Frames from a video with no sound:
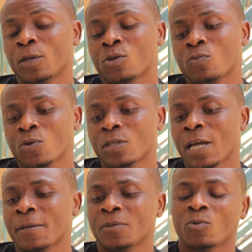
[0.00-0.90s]
Because most
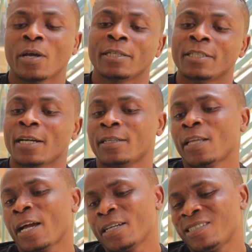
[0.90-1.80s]
times when you are in
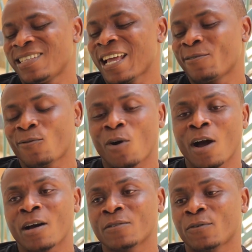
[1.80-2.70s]
Nyagatare, it's like four
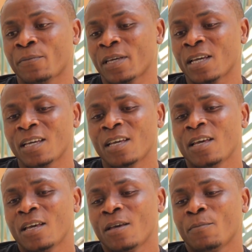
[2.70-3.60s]
hours from here
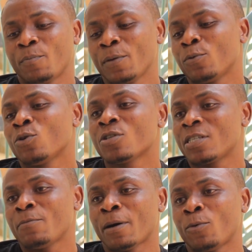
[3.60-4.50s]
people don't
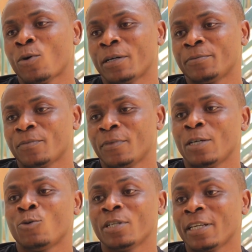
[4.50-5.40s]
see Babuwa.
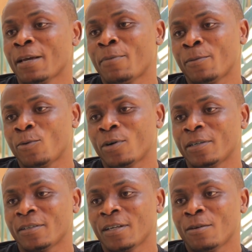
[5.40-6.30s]
They only hear Babuwa.